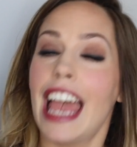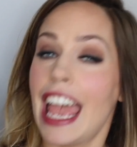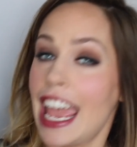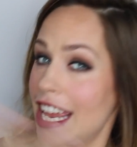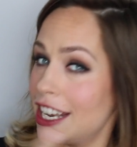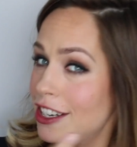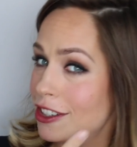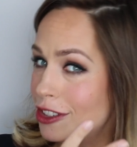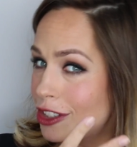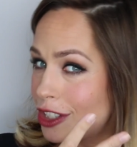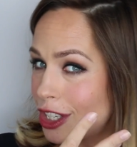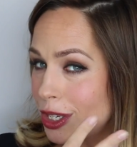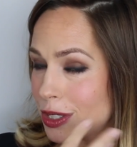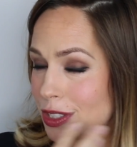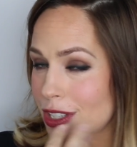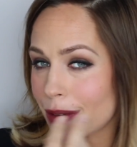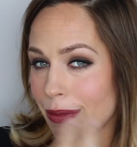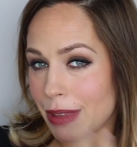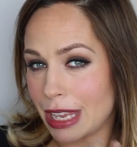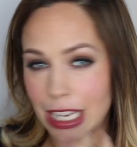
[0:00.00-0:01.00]
into
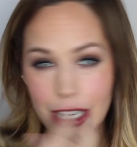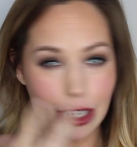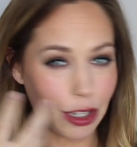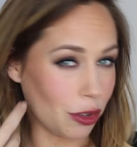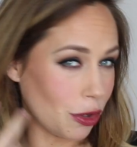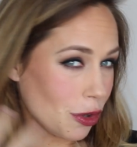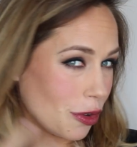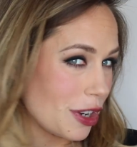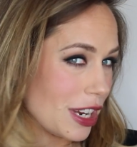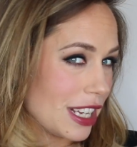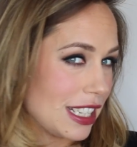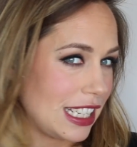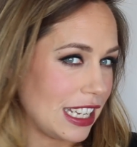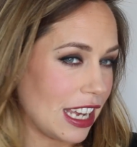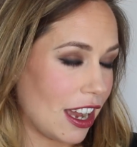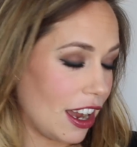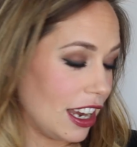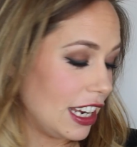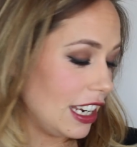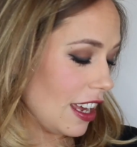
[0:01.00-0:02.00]
something gloriously
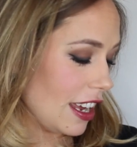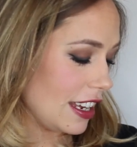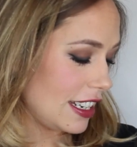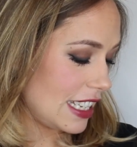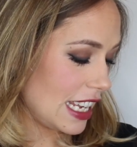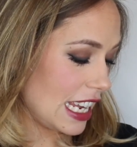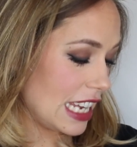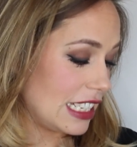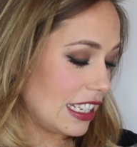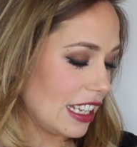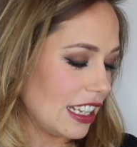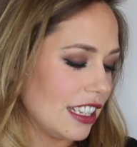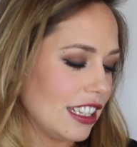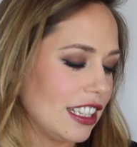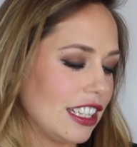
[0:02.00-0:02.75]
highlighted